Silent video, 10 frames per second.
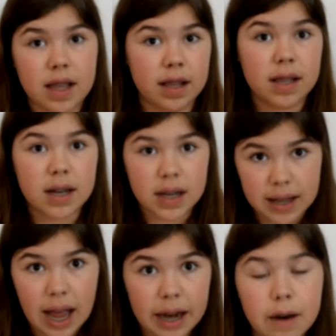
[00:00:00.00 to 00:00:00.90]
this
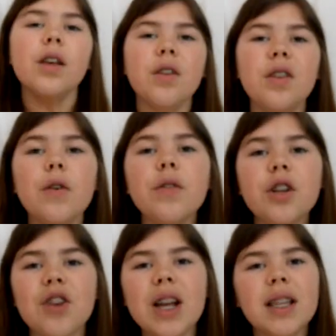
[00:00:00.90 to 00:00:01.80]
design. So the
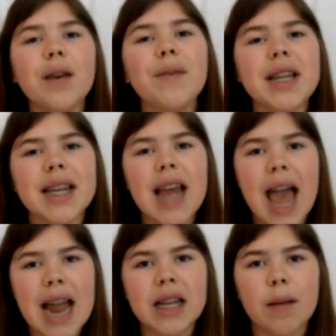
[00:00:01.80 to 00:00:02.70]
dress that we did
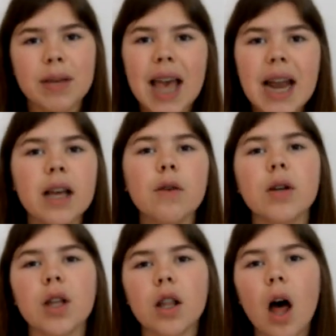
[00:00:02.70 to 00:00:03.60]
end up getting
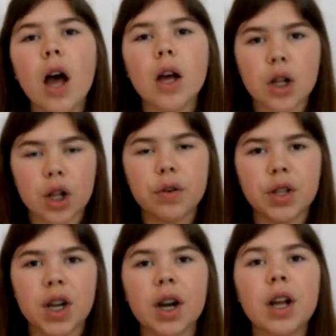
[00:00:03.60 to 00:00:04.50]
was a lot
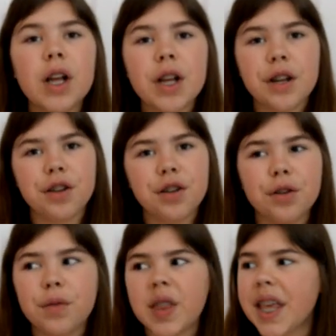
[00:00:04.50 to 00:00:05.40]
closer
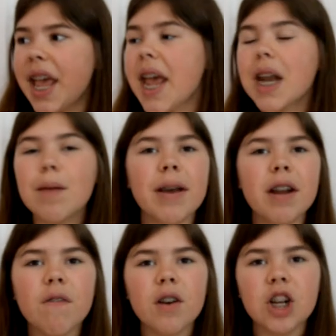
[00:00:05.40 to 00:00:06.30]
to the
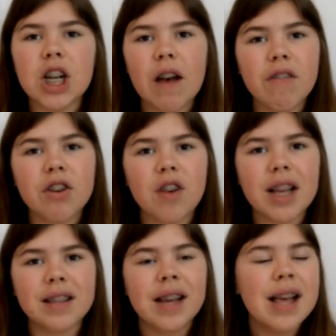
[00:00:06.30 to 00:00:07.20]
animated version of the
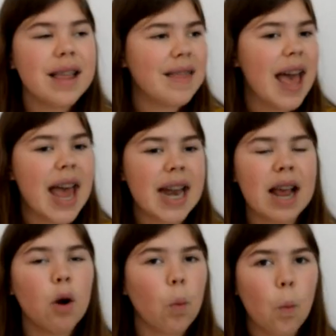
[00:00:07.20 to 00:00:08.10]
dress
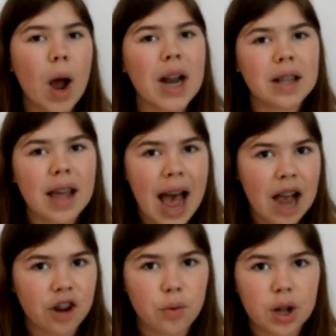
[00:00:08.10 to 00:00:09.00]
than what the
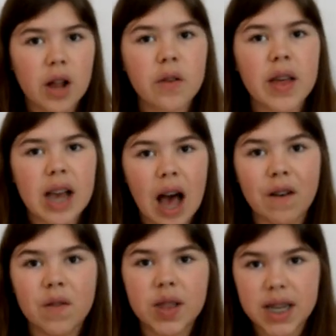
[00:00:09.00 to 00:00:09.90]
actual clothing
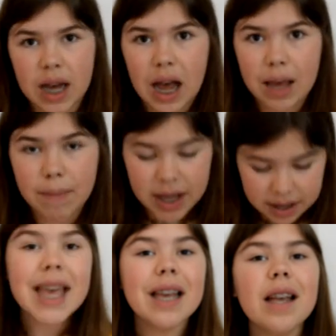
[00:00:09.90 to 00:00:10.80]
of the time
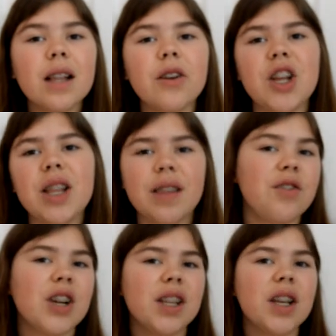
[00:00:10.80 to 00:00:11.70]
is. In conclusion,
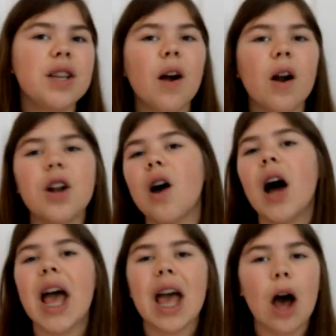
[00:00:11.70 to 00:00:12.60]
these dresses are
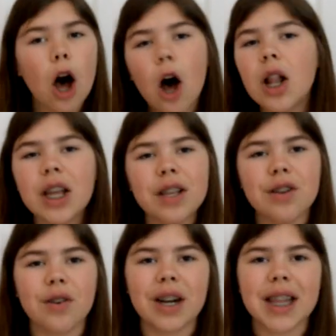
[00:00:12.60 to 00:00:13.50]
not at all
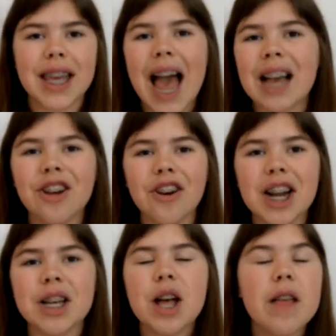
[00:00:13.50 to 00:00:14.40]
historically
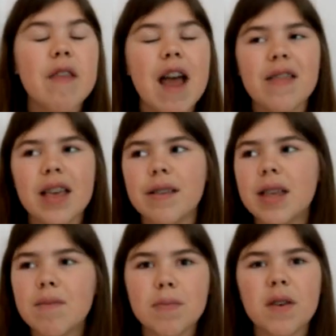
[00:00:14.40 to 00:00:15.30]
accurate, and they
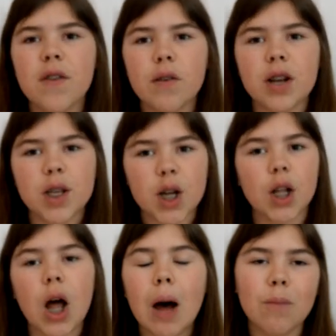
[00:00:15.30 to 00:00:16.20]
seem to be focused a
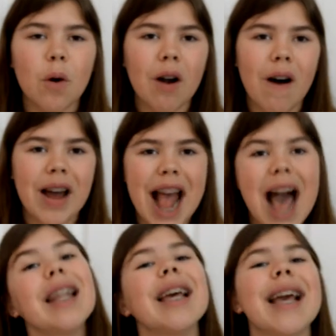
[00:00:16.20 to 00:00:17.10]
lot more on
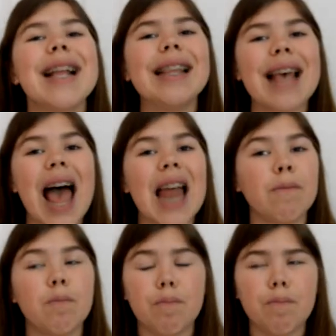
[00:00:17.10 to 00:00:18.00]
elegance
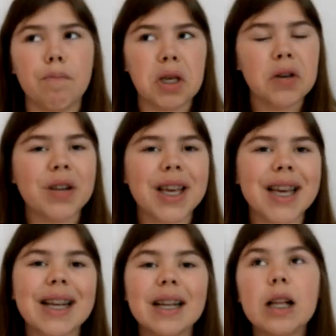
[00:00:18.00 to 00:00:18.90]
and
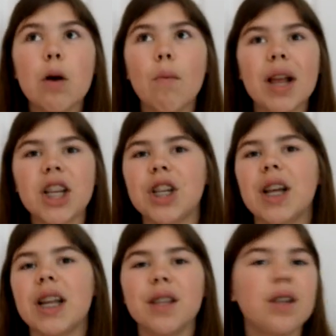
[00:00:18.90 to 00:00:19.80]
beauty, which
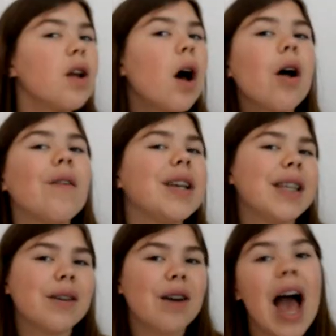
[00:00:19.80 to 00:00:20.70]
does not always
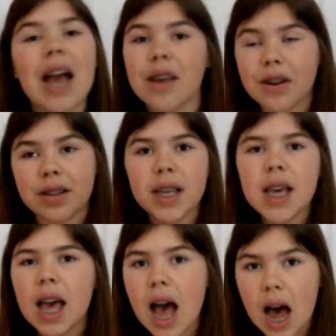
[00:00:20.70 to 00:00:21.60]
equal
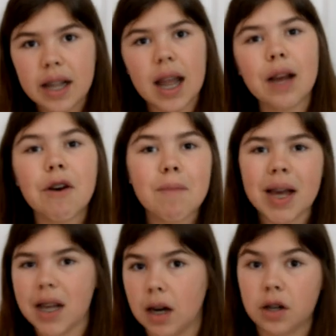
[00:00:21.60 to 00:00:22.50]
accuracy, unlike what
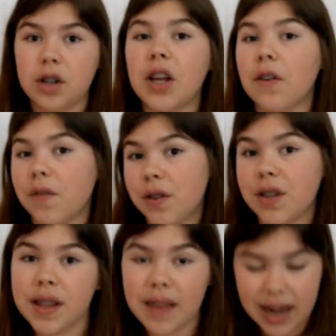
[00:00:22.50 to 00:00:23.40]
my younger self used
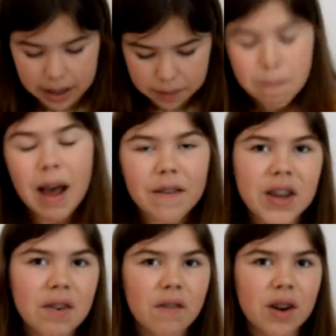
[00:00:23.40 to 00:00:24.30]
to think. My
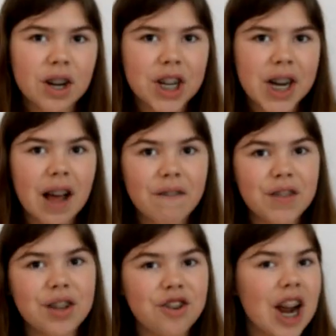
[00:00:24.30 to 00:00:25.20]
favorite version of
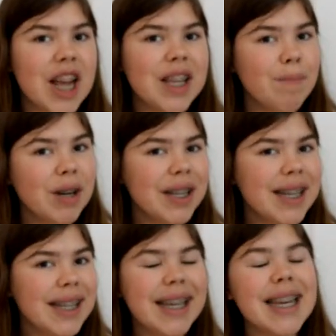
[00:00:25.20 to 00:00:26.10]
this dress,
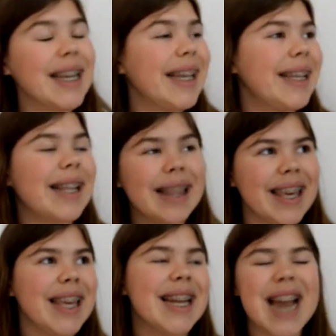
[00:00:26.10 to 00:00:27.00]
personally, is
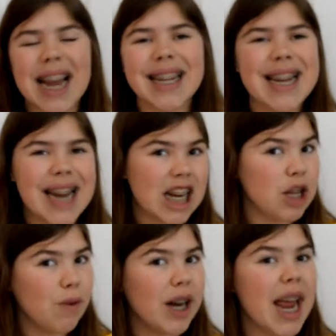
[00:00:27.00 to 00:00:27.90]
the
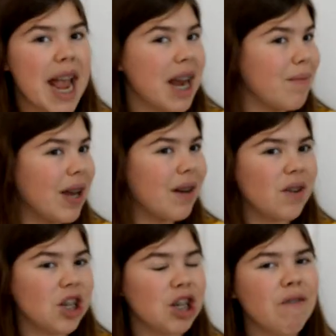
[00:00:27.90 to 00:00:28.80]
1991 animated
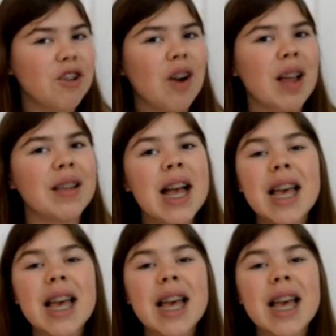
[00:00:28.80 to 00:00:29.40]
version of the dress.